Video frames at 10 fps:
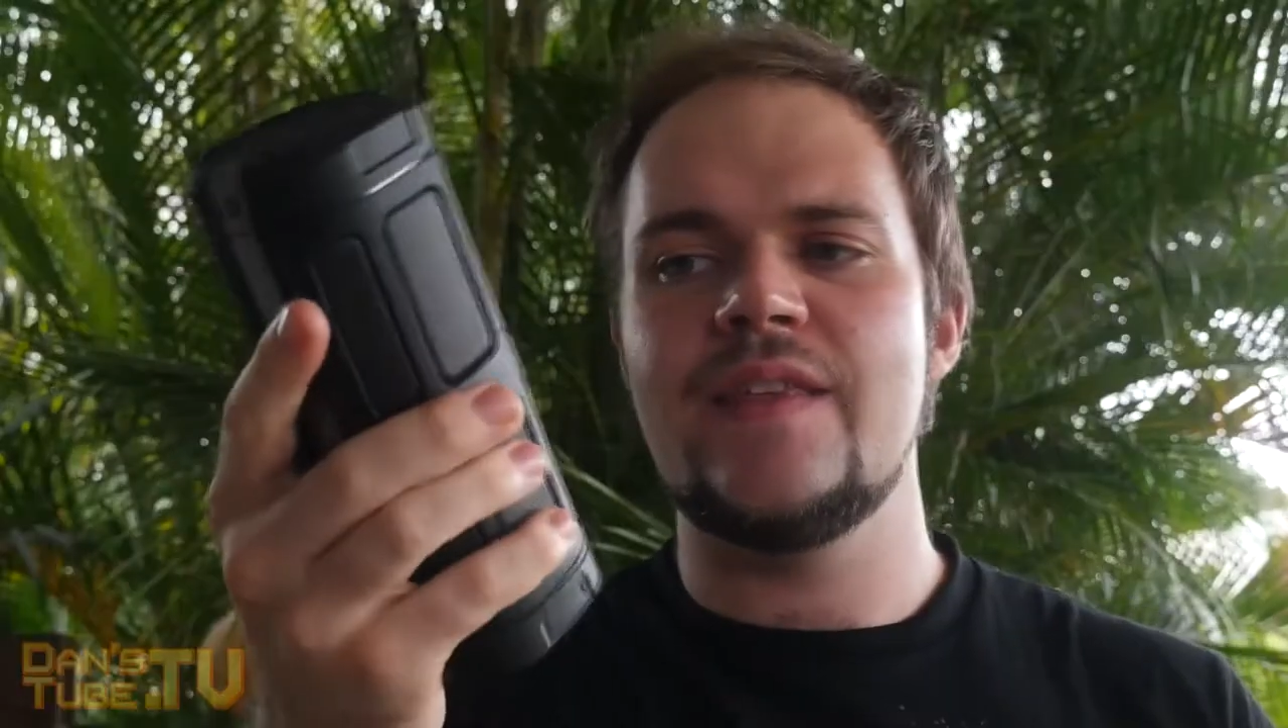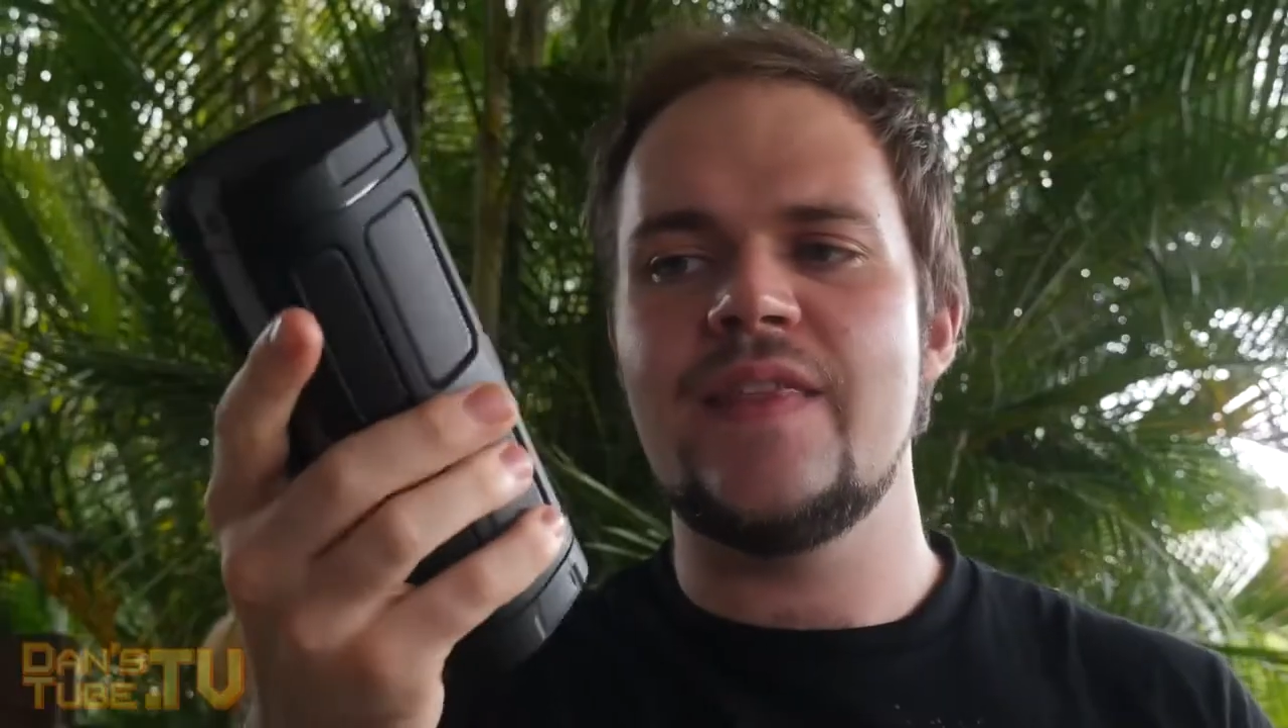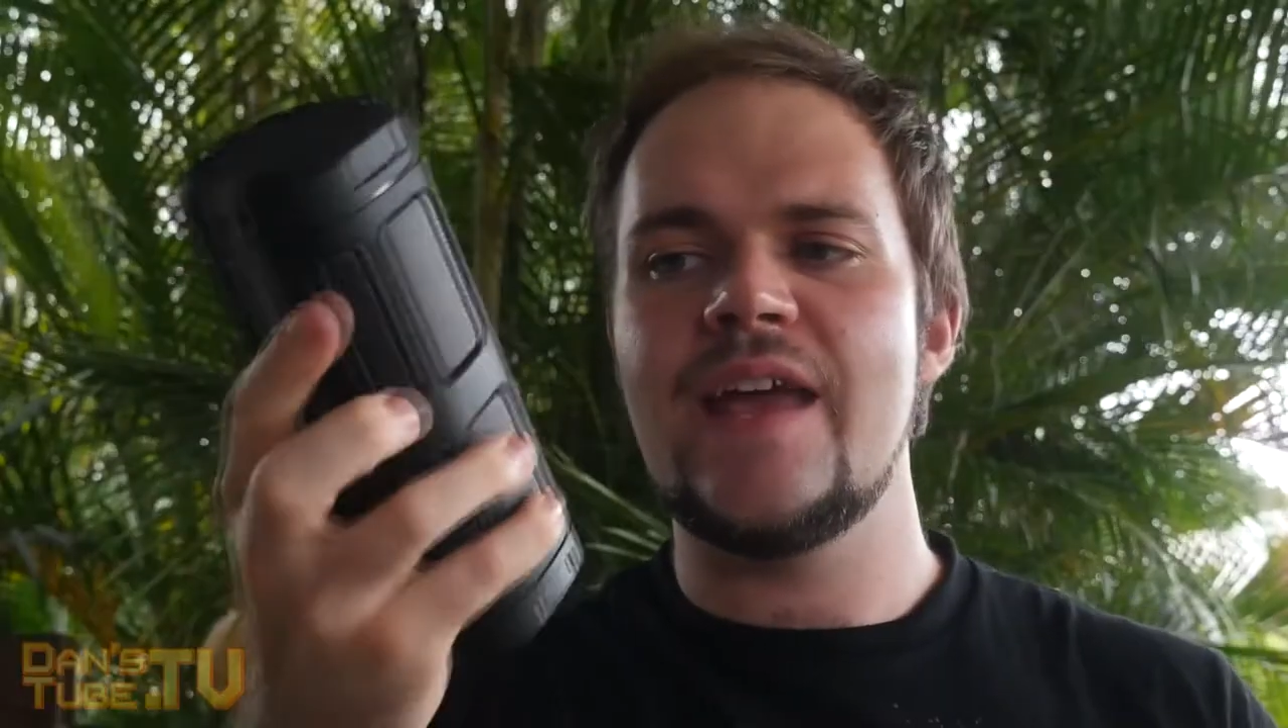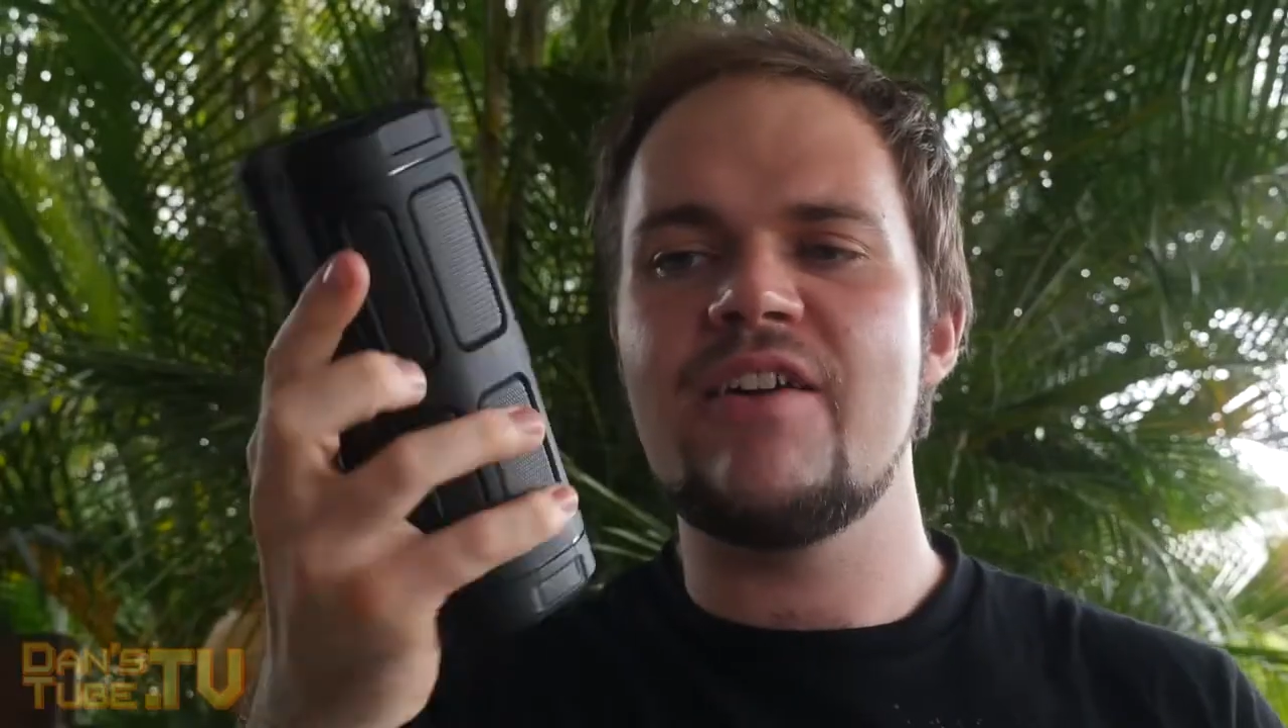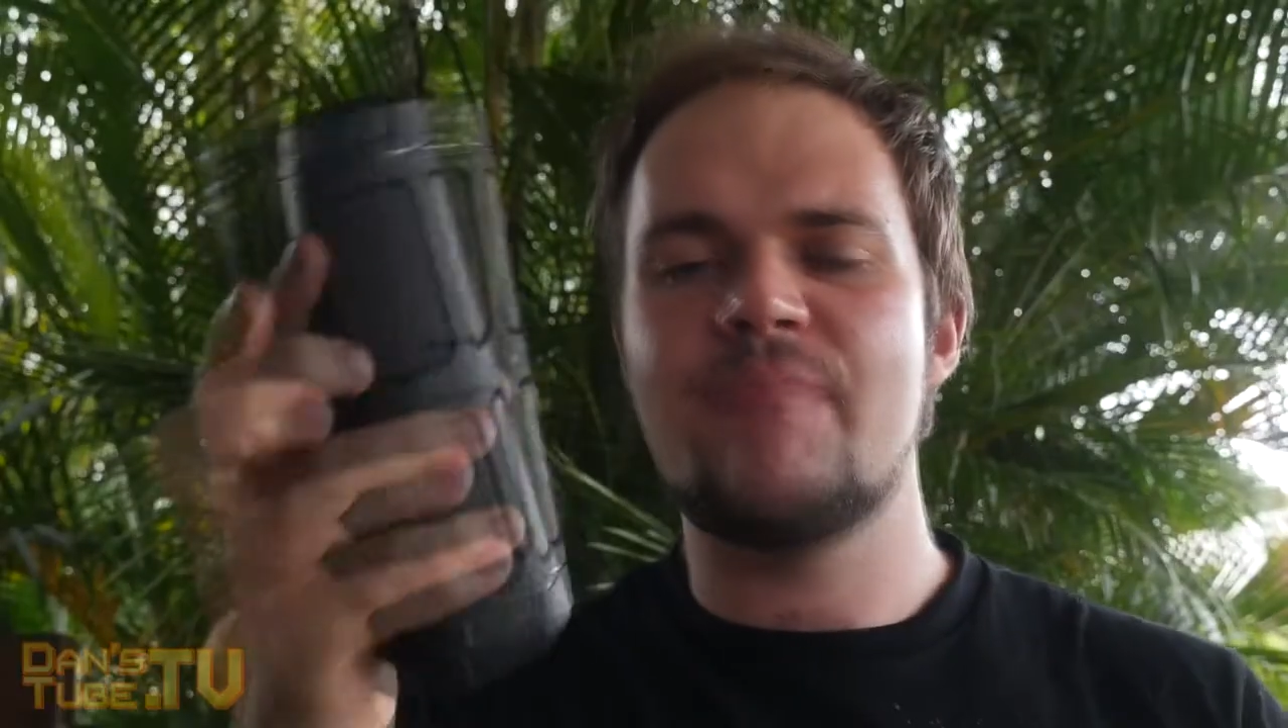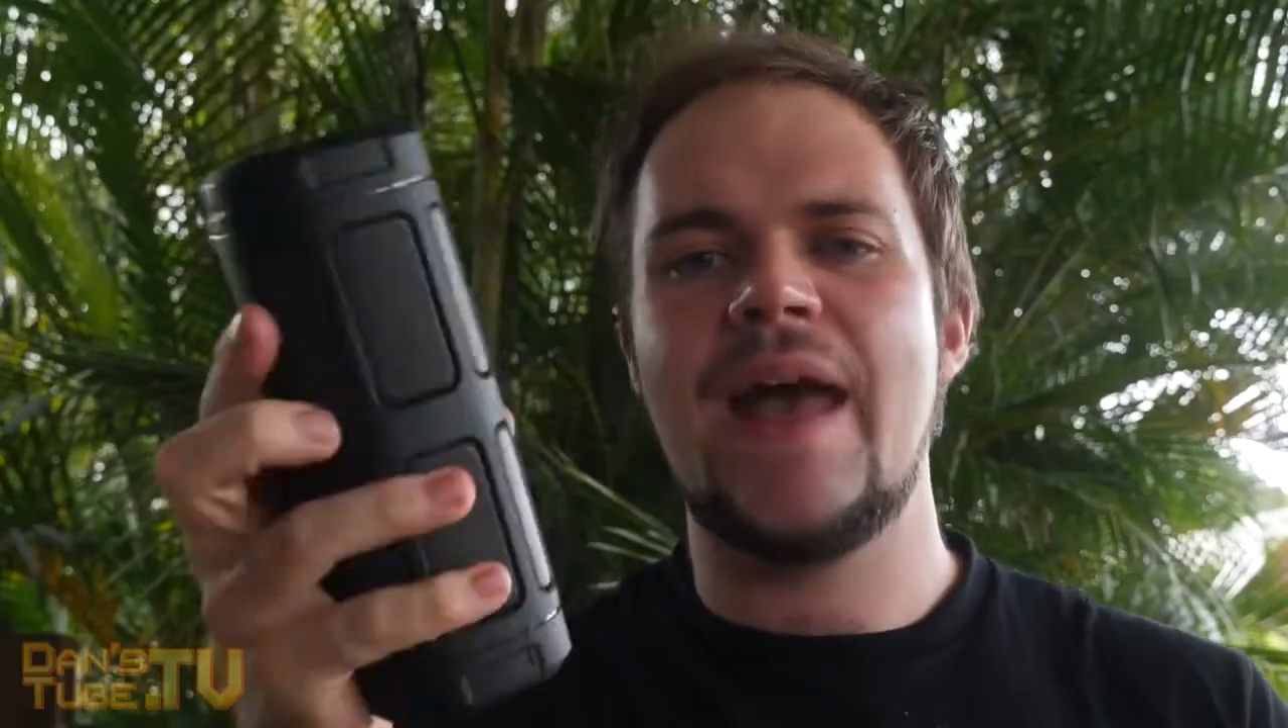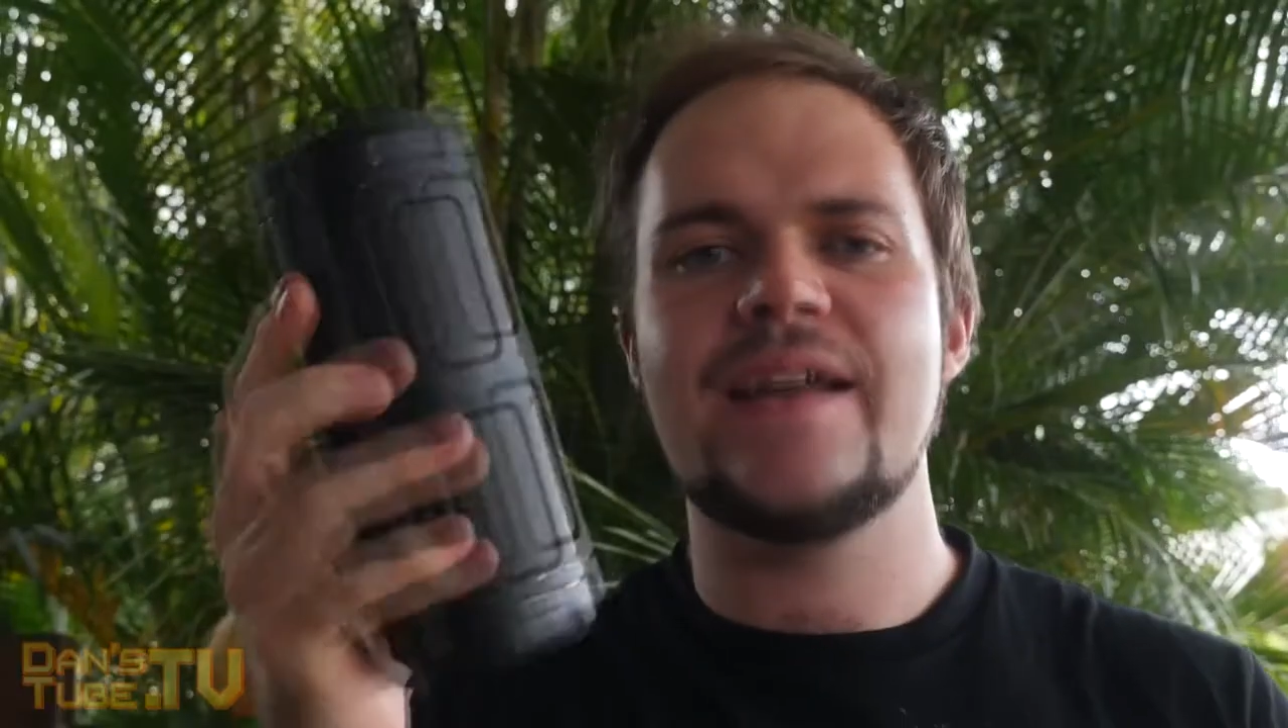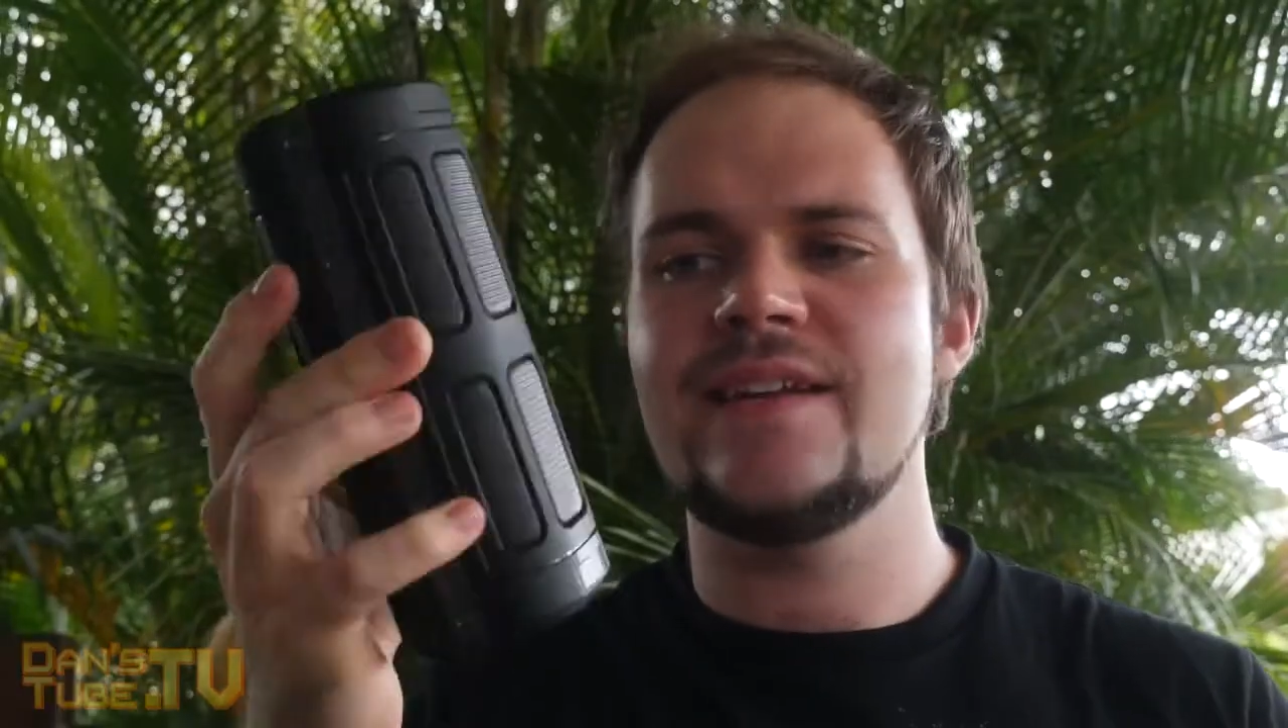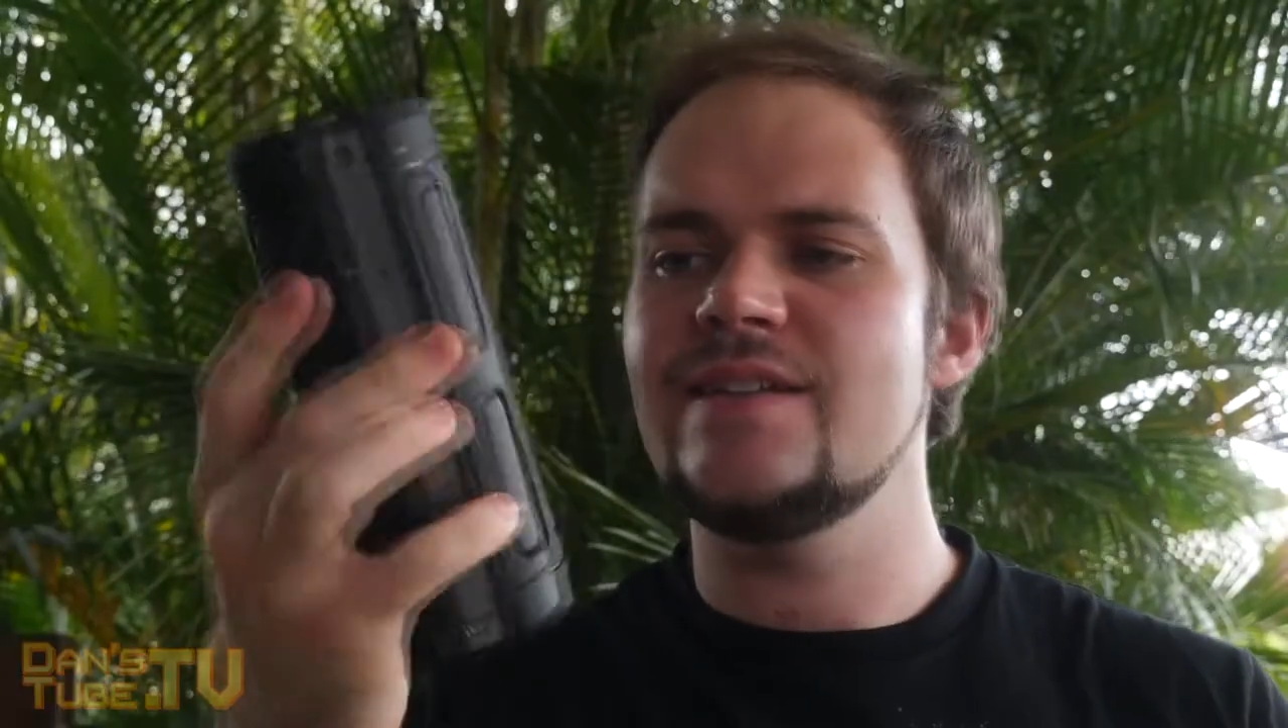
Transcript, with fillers: that they have packed